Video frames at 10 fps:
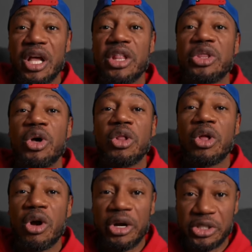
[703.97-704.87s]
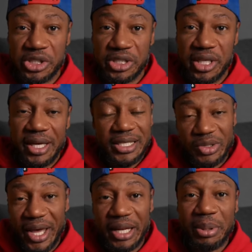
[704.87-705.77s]
No large. So
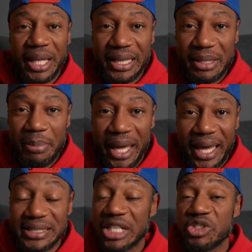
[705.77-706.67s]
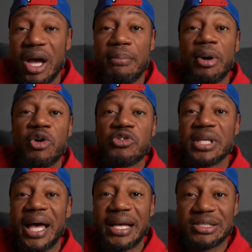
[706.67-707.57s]
I had to politely pass. I tried both
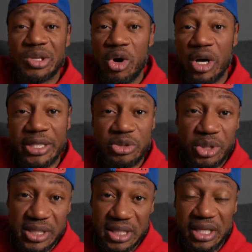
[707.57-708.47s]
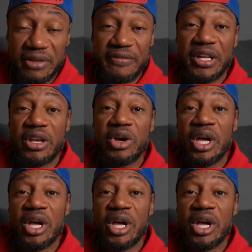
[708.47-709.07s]
sides on, as you can see in the video.